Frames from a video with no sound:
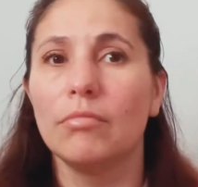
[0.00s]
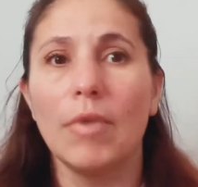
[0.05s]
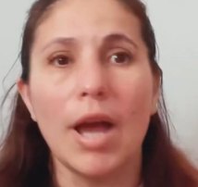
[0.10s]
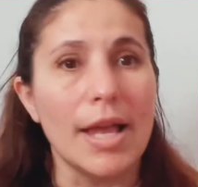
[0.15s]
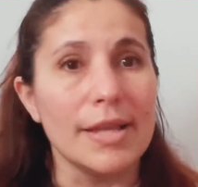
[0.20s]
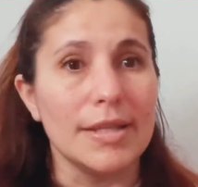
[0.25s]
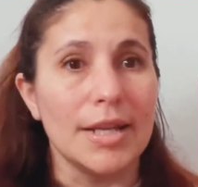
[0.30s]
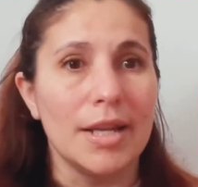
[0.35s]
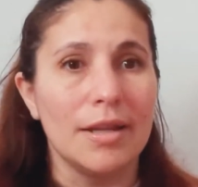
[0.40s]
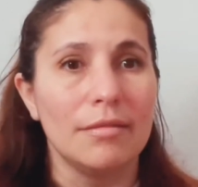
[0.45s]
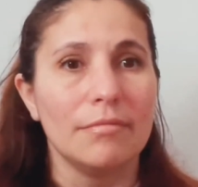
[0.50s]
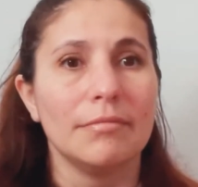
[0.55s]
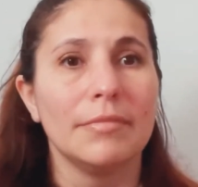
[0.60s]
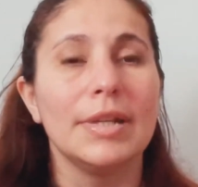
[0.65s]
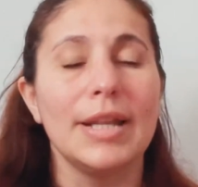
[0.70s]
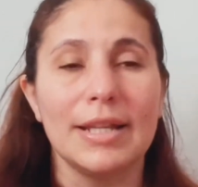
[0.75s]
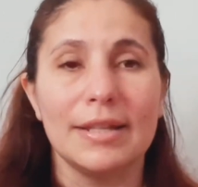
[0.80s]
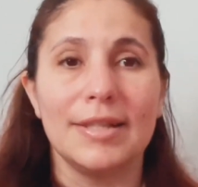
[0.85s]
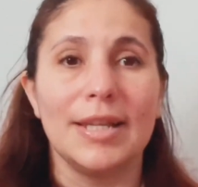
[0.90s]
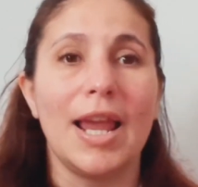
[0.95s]
as in,
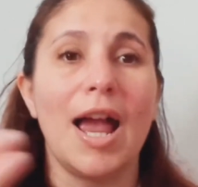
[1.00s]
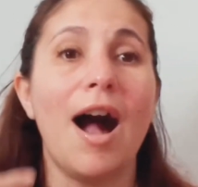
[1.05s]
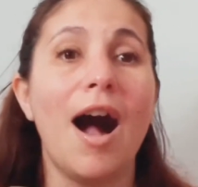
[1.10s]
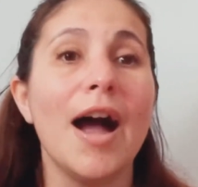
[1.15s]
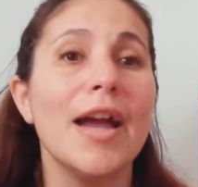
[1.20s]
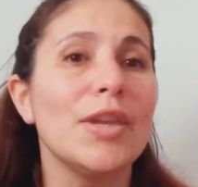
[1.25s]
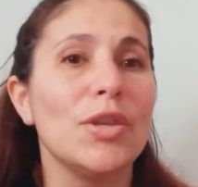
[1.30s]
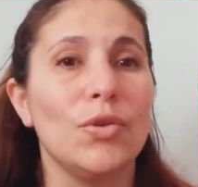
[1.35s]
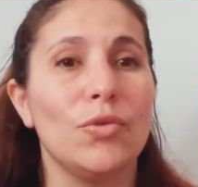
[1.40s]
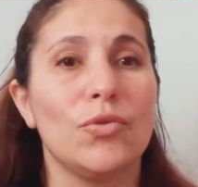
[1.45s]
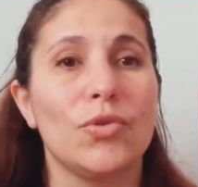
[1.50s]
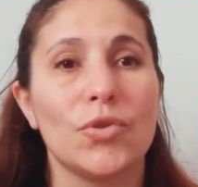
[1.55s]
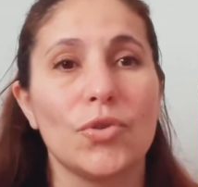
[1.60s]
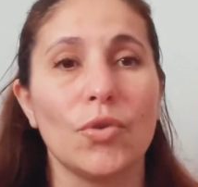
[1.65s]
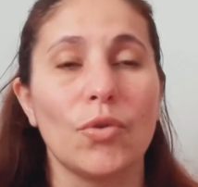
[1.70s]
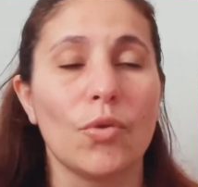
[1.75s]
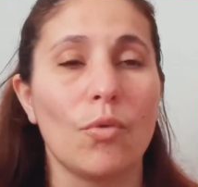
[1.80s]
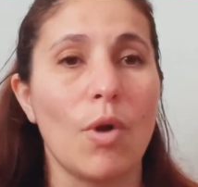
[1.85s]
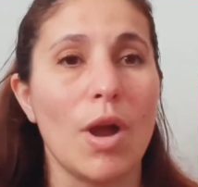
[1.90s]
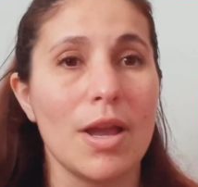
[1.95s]
let's say I use
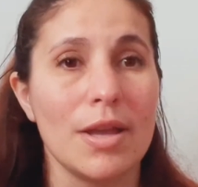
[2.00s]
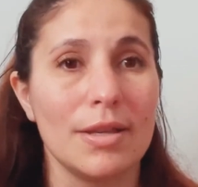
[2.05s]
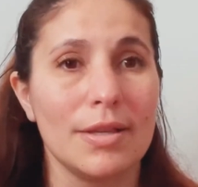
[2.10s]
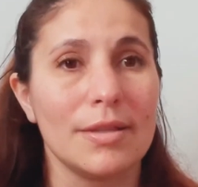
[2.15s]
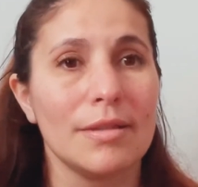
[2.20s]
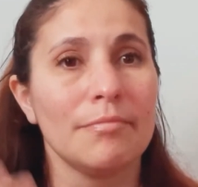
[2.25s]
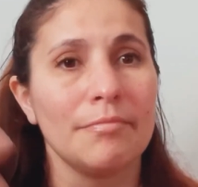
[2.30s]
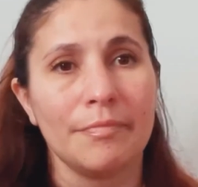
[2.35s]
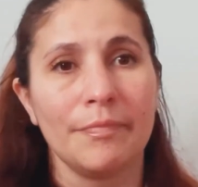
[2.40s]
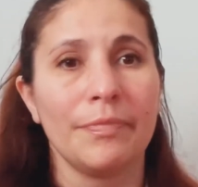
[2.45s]
soy wax.